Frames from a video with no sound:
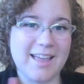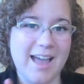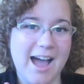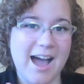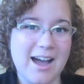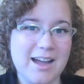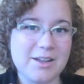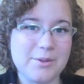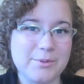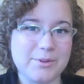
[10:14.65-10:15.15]

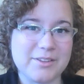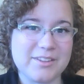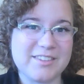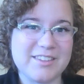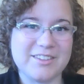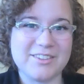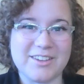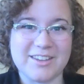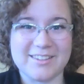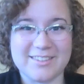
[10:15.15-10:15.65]
I will see
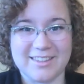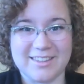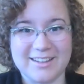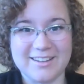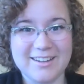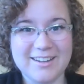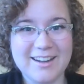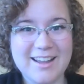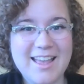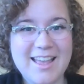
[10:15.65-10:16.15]
you guys
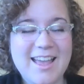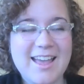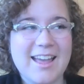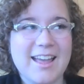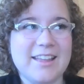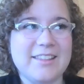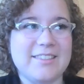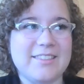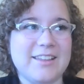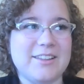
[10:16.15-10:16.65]
later.
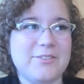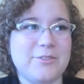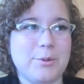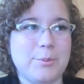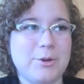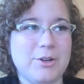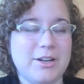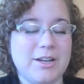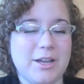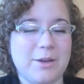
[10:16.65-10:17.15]
And thanks for
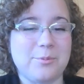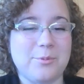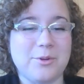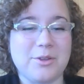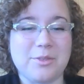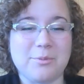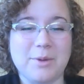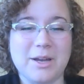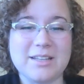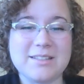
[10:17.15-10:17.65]
putting up
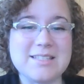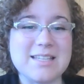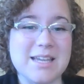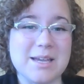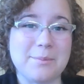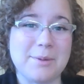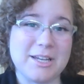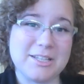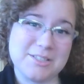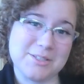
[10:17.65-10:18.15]
with my
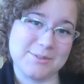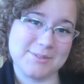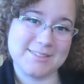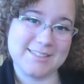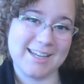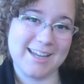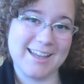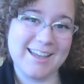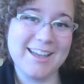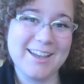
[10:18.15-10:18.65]
TMI
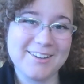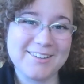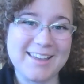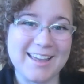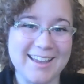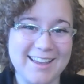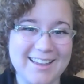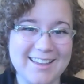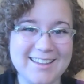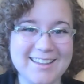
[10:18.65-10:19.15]
Tuesday.
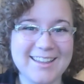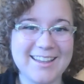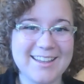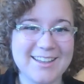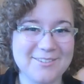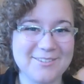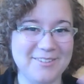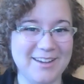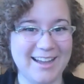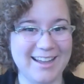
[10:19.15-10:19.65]
Okay,
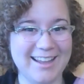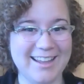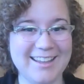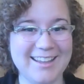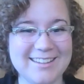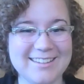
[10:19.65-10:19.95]
bye.